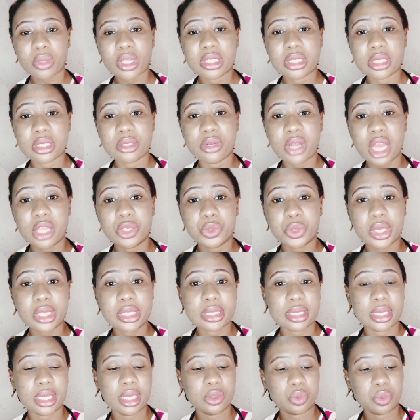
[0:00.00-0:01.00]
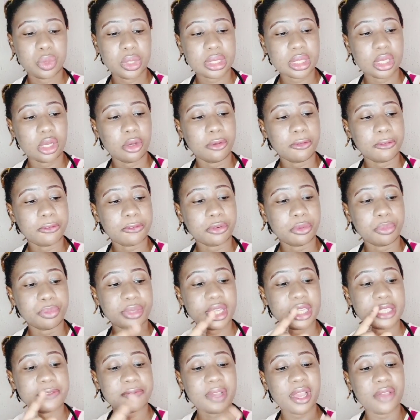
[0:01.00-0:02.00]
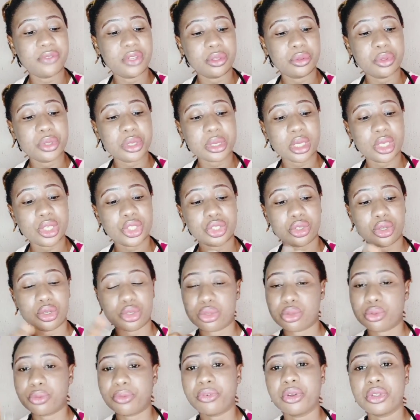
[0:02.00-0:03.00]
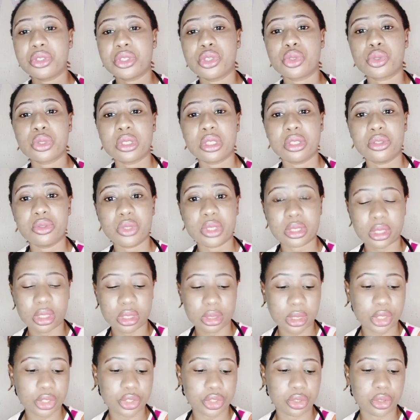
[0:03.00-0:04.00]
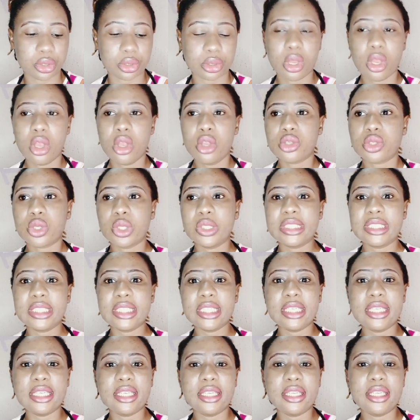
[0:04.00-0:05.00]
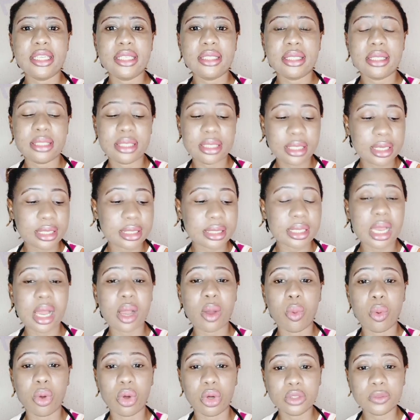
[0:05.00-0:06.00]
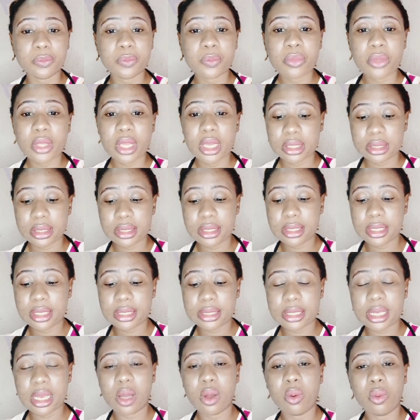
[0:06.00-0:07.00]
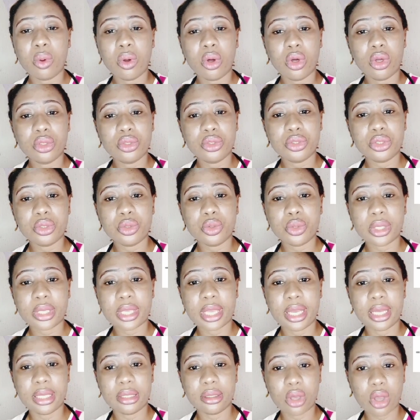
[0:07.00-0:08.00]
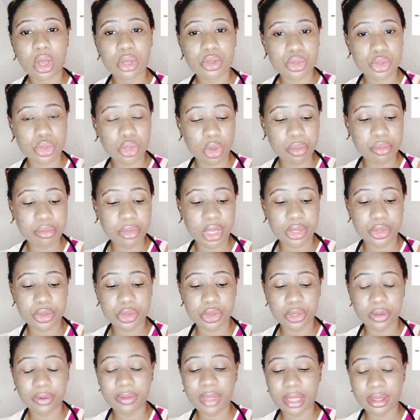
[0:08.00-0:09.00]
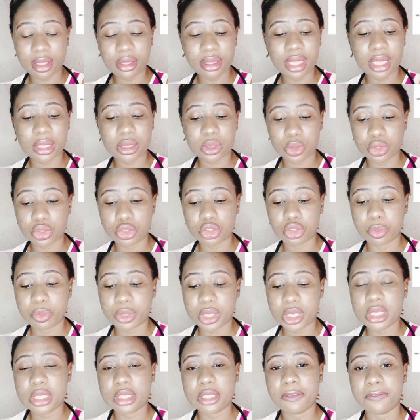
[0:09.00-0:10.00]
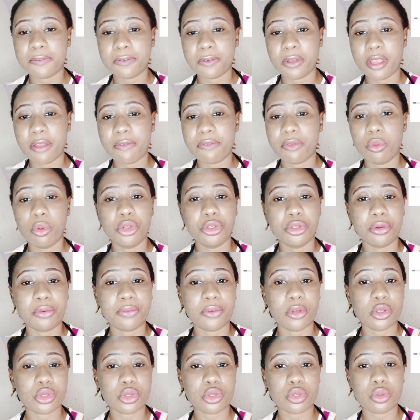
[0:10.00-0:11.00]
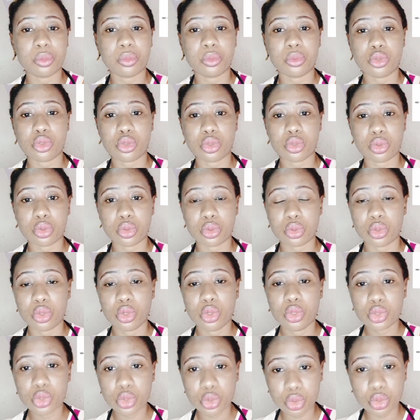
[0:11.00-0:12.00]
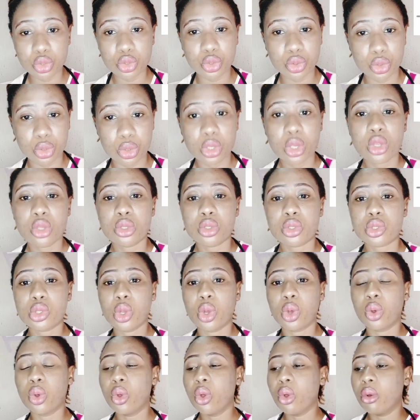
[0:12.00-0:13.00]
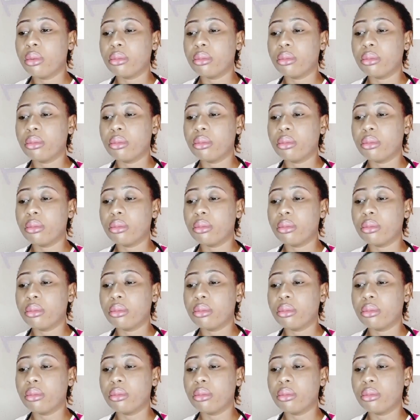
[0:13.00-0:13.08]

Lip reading: is graduated with from 35 degrees Celsius to 42 degrees Celsius. So the digital one, you can also make use of. I think that should be easy for every one of us to use. So